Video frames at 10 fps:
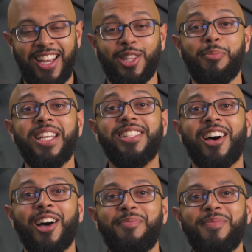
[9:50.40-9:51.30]
In the
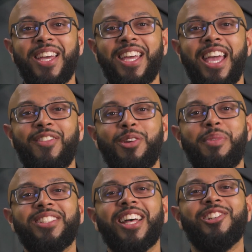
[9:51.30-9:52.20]
meantime, if you
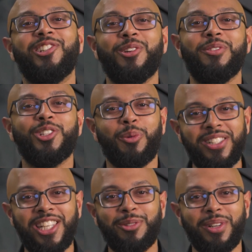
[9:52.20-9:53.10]
missed our June
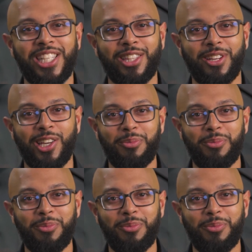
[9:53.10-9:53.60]
2023